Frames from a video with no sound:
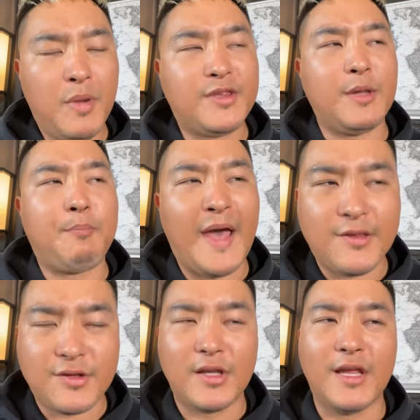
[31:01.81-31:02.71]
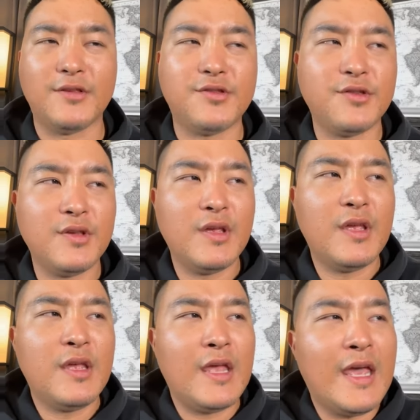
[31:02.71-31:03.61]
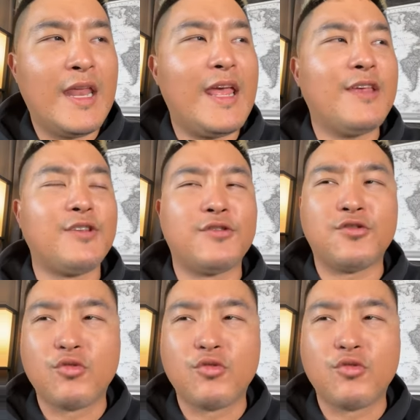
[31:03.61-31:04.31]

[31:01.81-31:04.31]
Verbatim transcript: but the pestilence, it is a